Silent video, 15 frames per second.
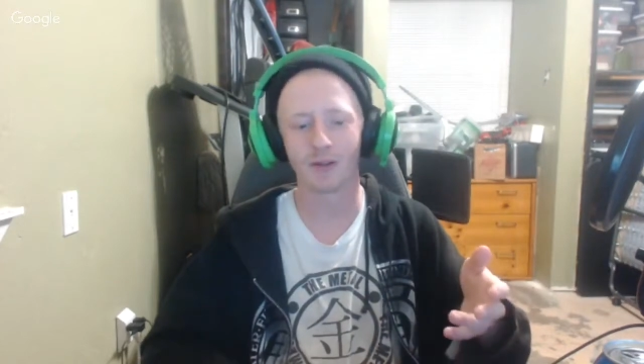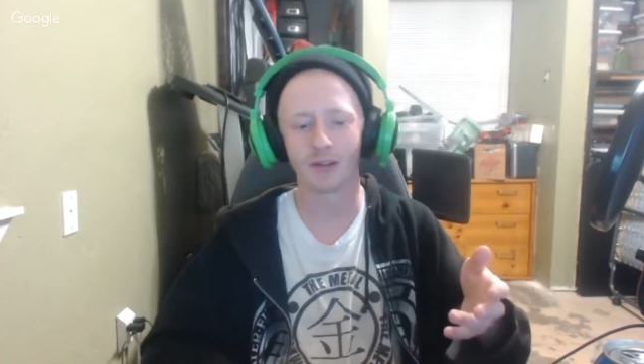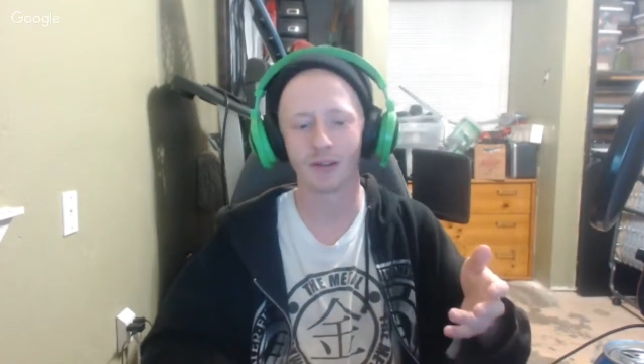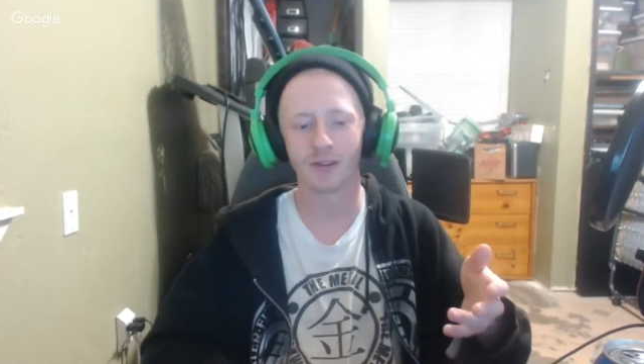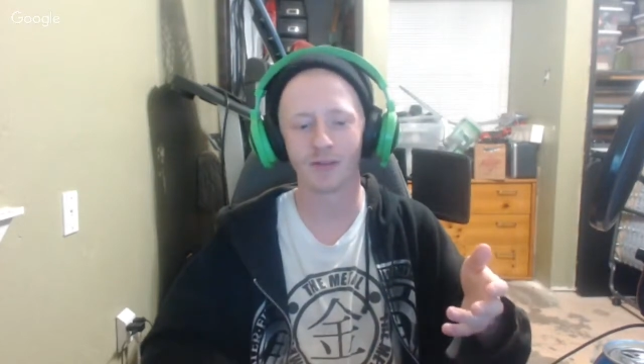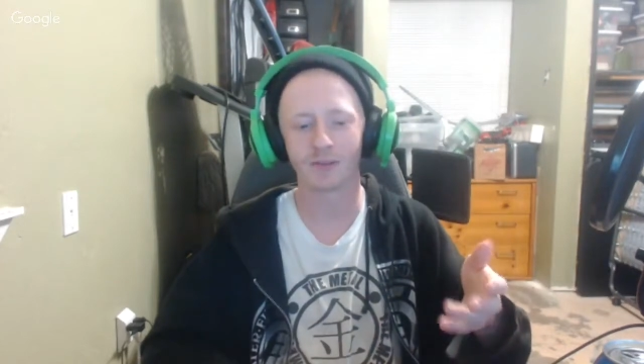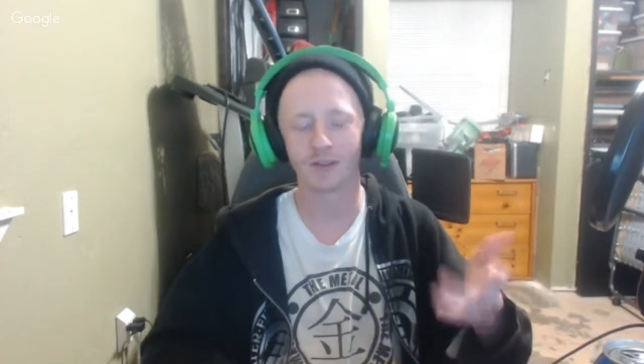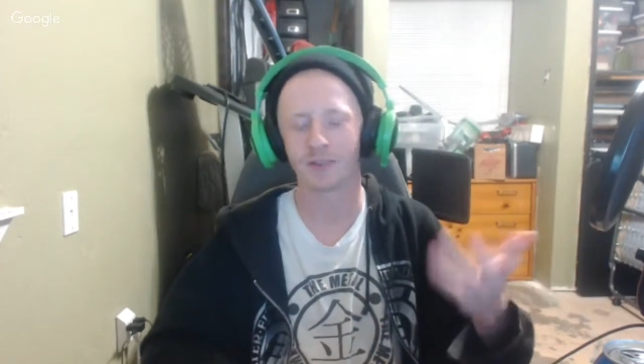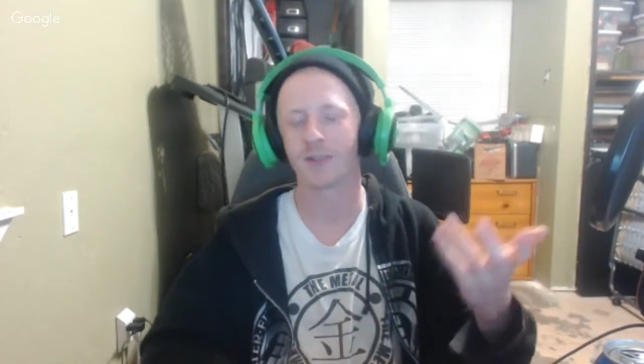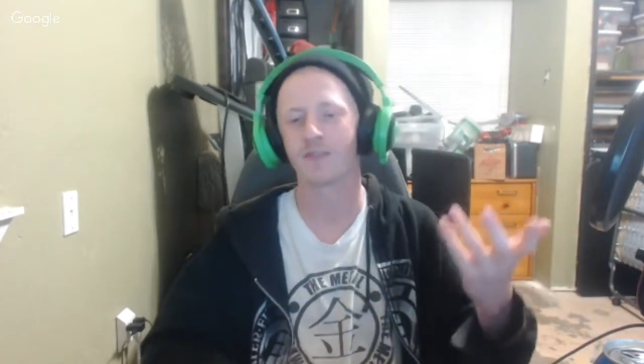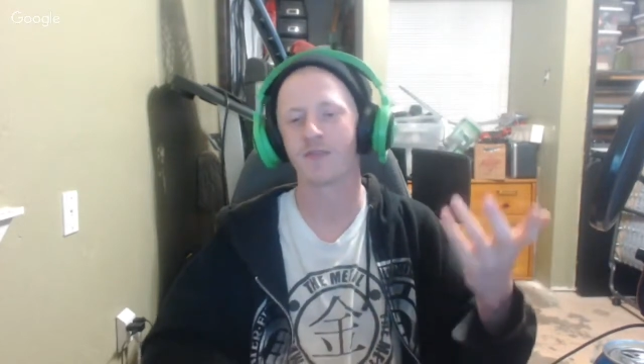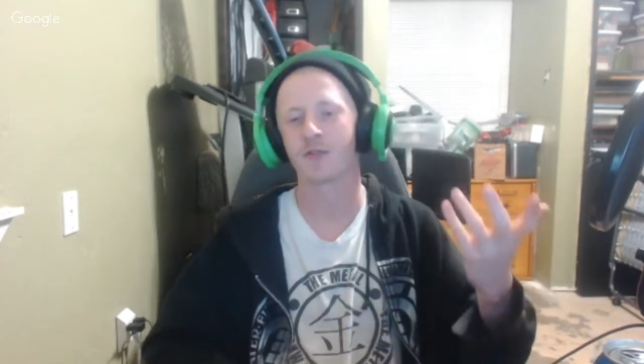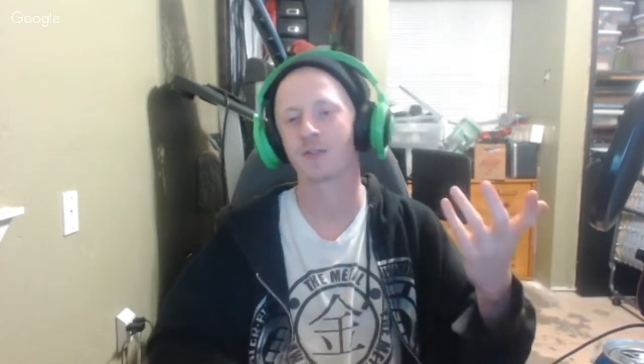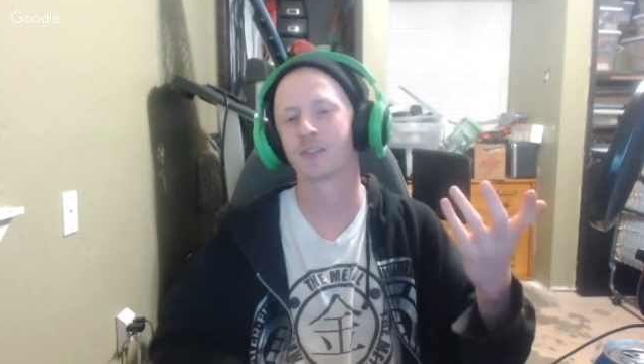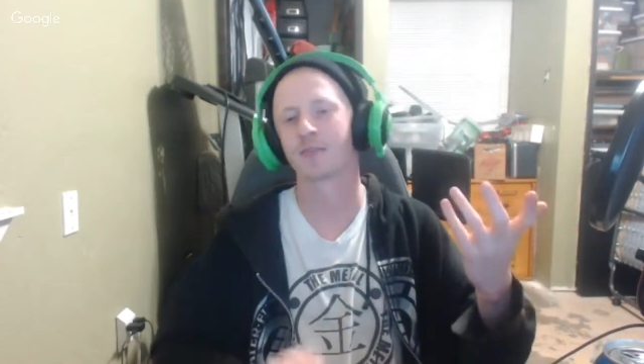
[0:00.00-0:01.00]
It's like, of course
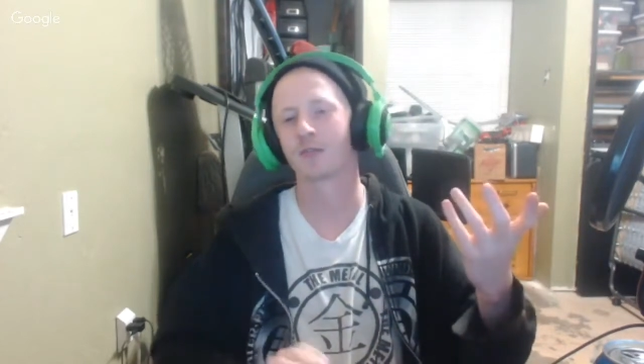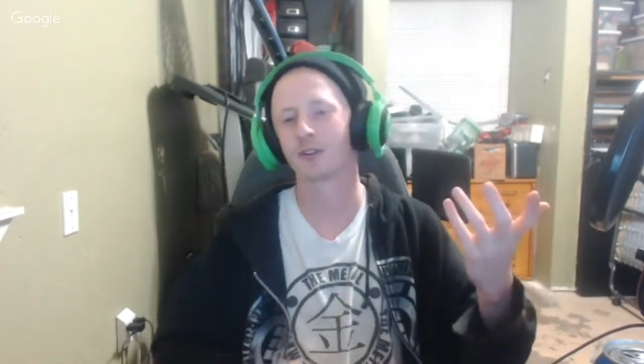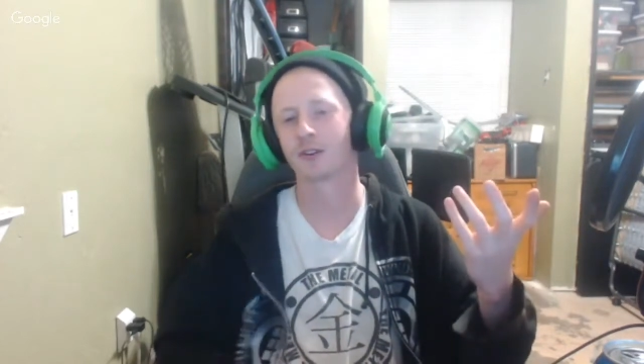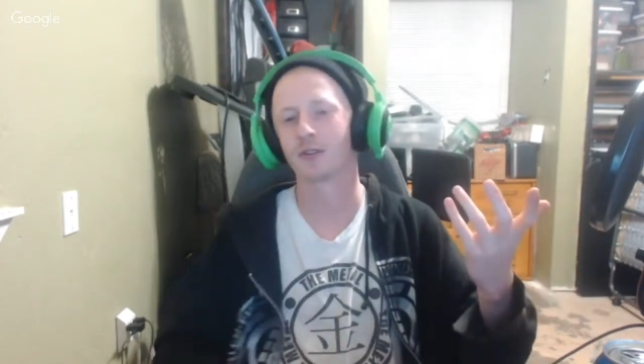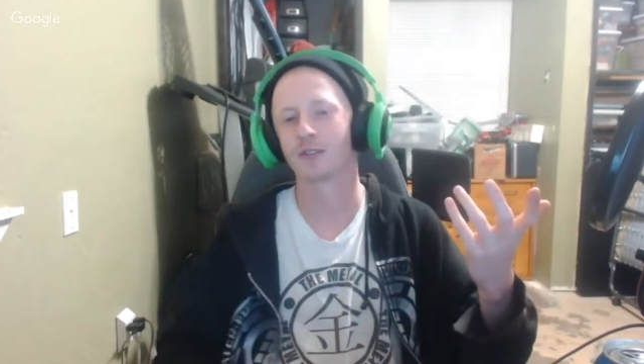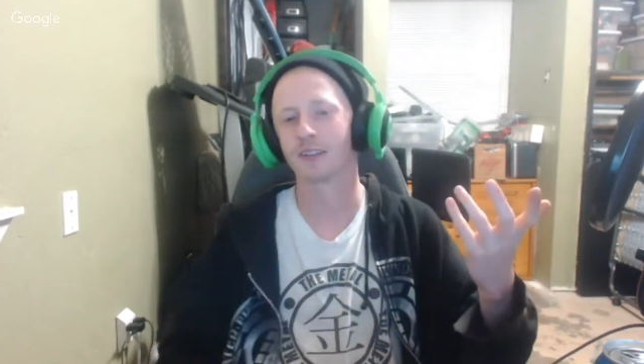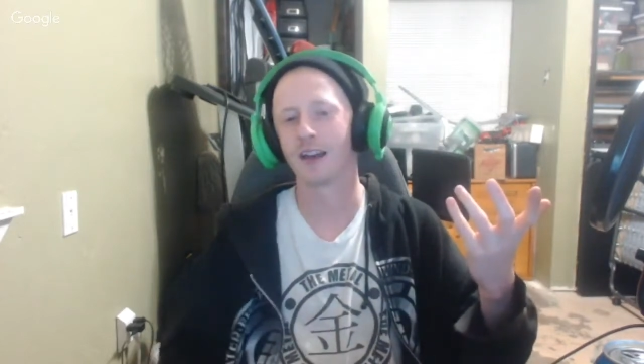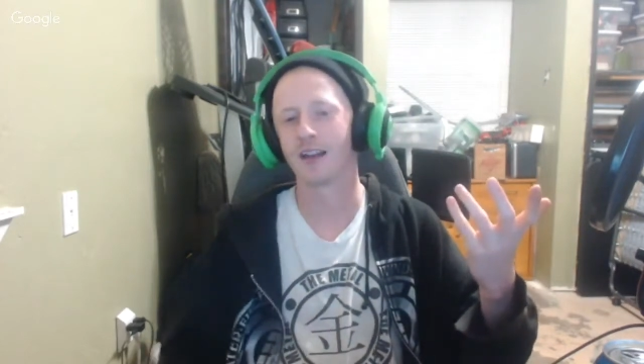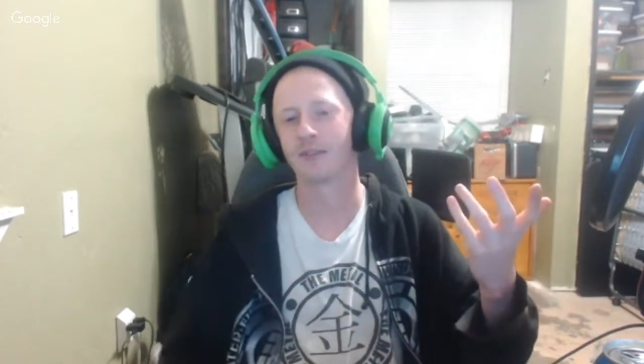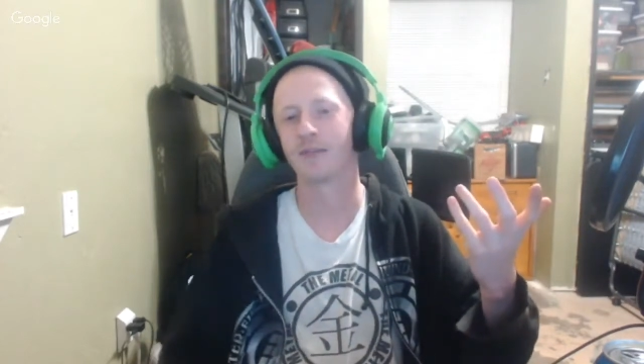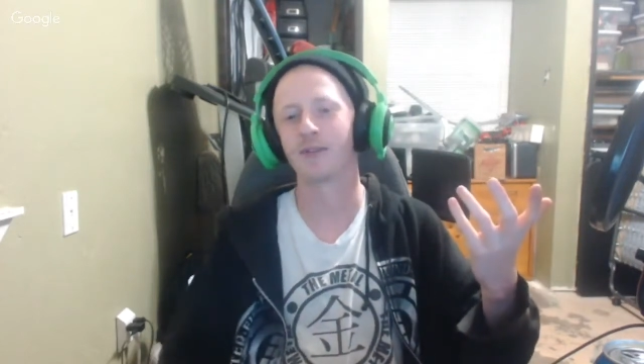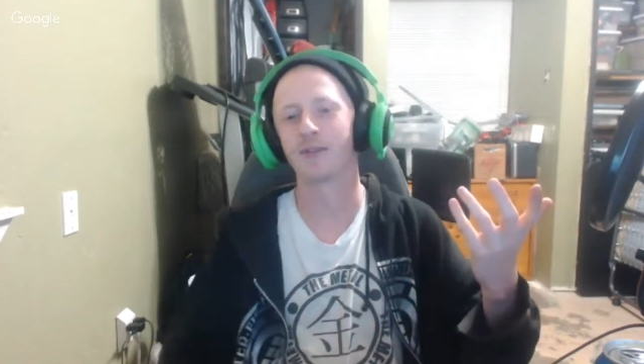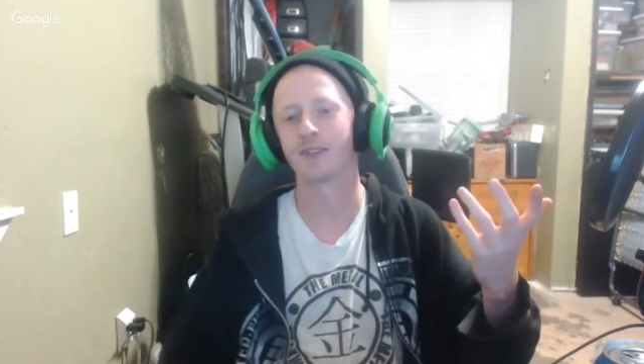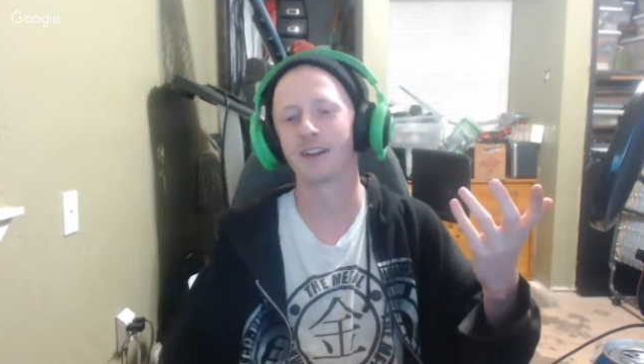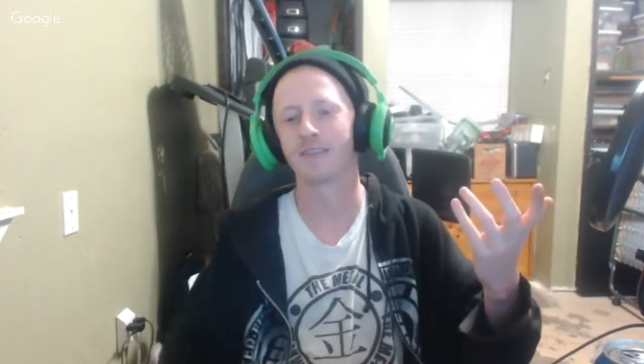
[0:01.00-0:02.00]
I'm gonna go to the Alamo
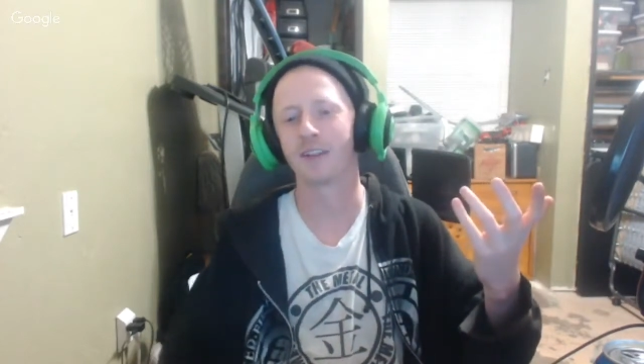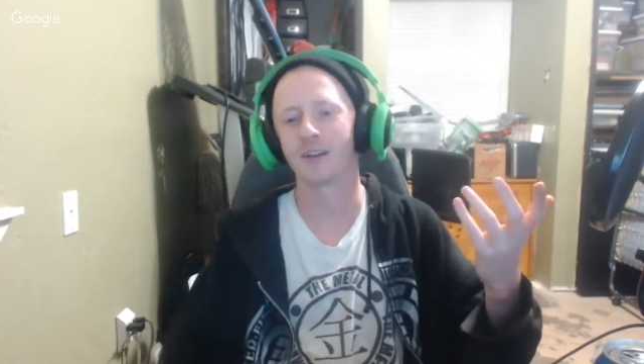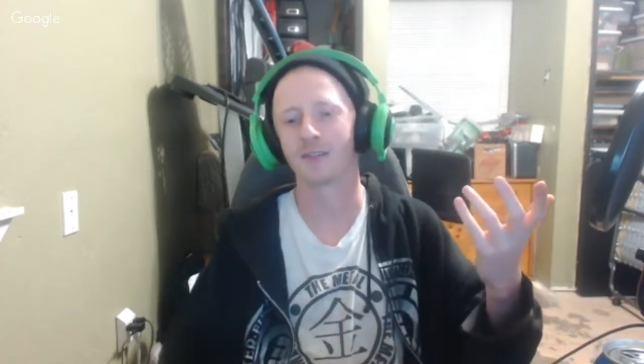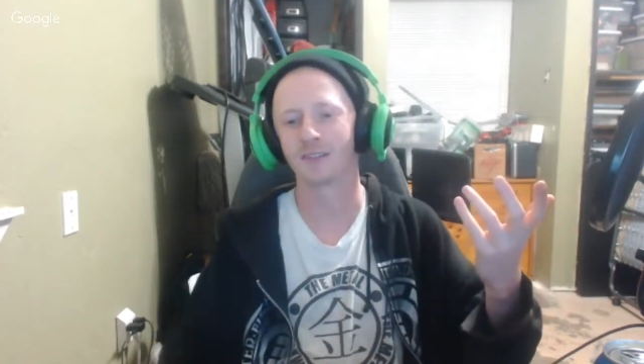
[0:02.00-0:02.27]
Drafthouse.